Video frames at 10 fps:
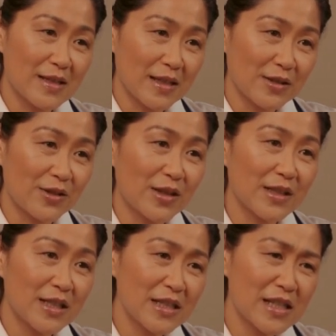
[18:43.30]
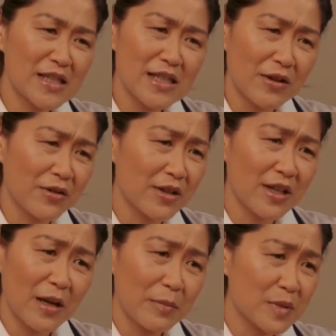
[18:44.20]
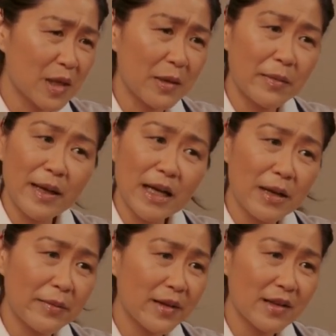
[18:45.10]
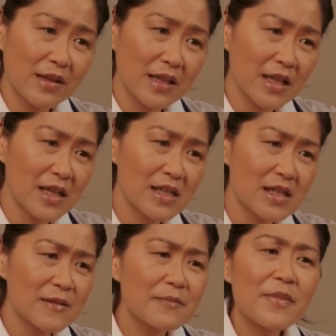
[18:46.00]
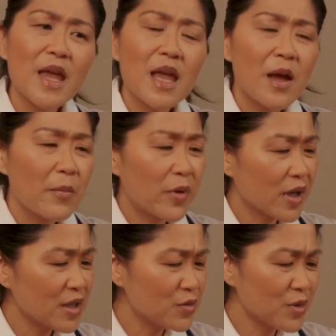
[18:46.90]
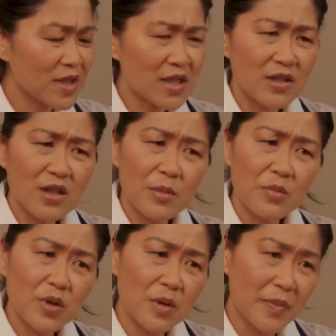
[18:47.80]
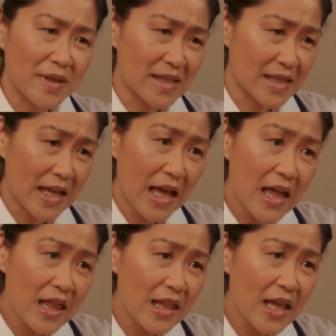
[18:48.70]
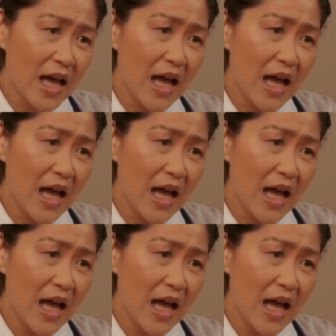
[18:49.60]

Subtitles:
than sweet is that vinegar acts on the way your body breaks down starch,